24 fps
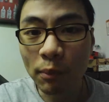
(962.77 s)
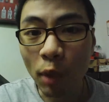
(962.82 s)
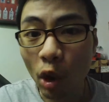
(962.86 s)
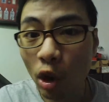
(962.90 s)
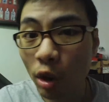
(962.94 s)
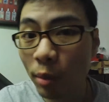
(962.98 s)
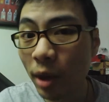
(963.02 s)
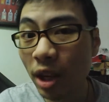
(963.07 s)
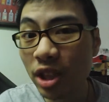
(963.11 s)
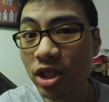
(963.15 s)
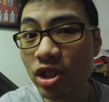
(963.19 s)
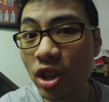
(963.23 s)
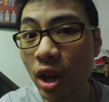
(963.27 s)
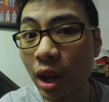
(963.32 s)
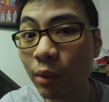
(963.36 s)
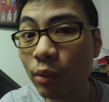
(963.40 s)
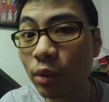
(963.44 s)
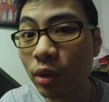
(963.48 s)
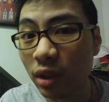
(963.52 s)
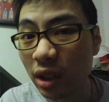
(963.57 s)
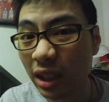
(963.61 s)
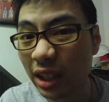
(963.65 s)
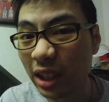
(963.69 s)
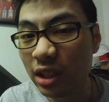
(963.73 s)
Pokemon's
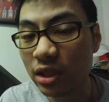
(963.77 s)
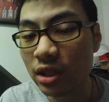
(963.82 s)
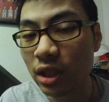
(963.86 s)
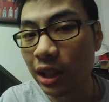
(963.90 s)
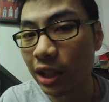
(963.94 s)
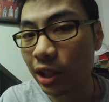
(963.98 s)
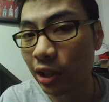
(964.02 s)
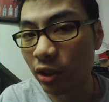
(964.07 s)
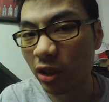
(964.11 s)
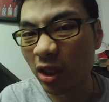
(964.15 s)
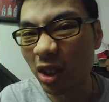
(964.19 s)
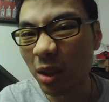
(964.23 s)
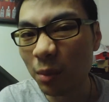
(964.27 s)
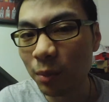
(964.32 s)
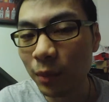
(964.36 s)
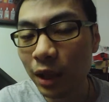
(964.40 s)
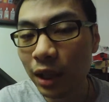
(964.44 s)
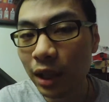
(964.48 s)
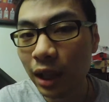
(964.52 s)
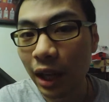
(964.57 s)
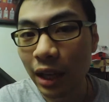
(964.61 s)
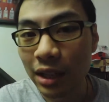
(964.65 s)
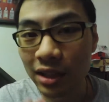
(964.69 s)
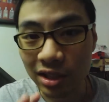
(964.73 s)
not released in Europe
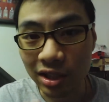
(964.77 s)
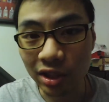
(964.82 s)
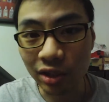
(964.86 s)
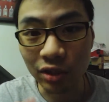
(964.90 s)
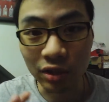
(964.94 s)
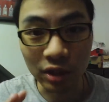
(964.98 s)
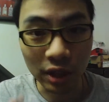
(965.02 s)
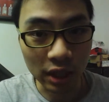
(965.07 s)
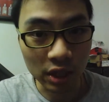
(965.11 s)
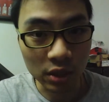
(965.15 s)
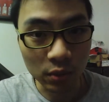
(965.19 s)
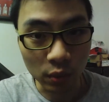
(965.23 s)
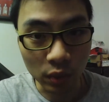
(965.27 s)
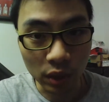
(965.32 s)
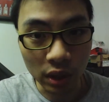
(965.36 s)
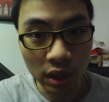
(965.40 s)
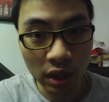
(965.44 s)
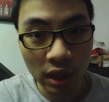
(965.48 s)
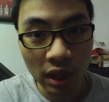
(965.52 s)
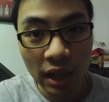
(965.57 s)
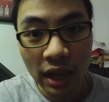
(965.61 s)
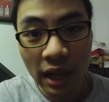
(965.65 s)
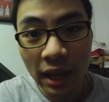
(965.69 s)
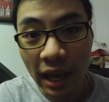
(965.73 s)
until next
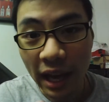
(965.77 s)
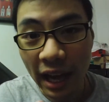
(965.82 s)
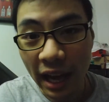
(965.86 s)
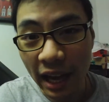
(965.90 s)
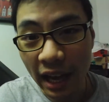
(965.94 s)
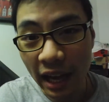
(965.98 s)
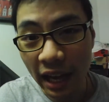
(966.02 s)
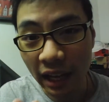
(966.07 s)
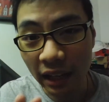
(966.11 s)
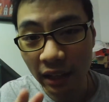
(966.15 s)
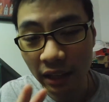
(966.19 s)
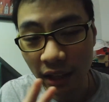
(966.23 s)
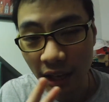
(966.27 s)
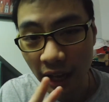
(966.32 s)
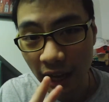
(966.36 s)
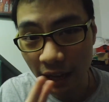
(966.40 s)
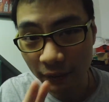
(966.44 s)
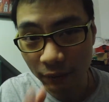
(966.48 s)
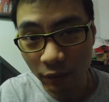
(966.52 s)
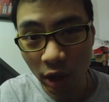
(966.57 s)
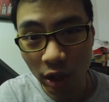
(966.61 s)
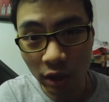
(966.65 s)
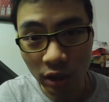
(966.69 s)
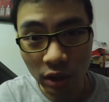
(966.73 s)
week, and
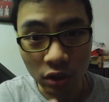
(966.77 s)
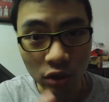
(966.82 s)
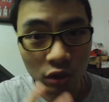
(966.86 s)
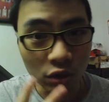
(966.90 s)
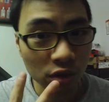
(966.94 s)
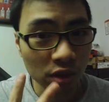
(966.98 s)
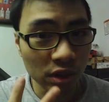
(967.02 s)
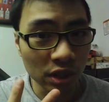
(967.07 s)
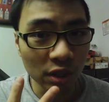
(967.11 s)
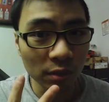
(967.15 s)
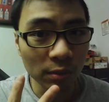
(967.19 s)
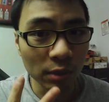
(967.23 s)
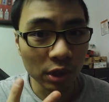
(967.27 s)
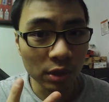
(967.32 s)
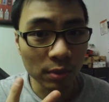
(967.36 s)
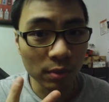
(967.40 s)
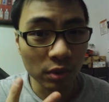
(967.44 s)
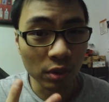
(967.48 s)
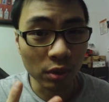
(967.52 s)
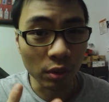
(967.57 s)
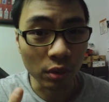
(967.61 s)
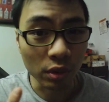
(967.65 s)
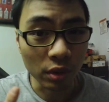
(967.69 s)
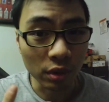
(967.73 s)
I've got the 2 steelbooks
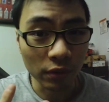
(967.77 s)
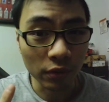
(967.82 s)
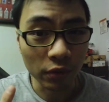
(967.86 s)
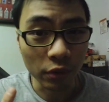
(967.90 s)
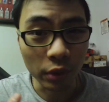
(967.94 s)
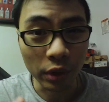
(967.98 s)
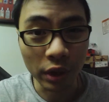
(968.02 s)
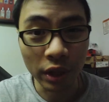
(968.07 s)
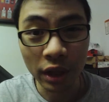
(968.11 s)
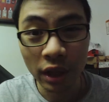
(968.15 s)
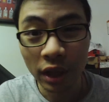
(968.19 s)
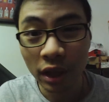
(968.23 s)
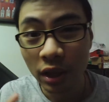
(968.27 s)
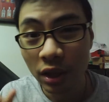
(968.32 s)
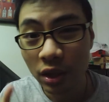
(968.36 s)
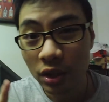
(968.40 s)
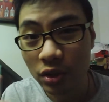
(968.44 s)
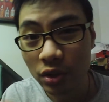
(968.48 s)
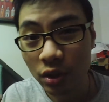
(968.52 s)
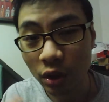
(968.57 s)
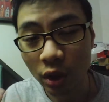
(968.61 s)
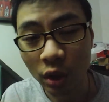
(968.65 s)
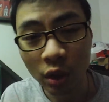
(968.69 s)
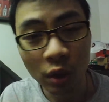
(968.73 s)
pre-ordered for it.
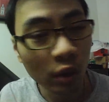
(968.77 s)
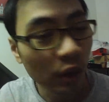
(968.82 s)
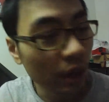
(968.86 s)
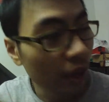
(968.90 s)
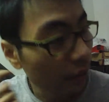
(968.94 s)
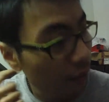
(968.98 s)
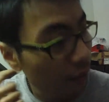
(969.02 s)
So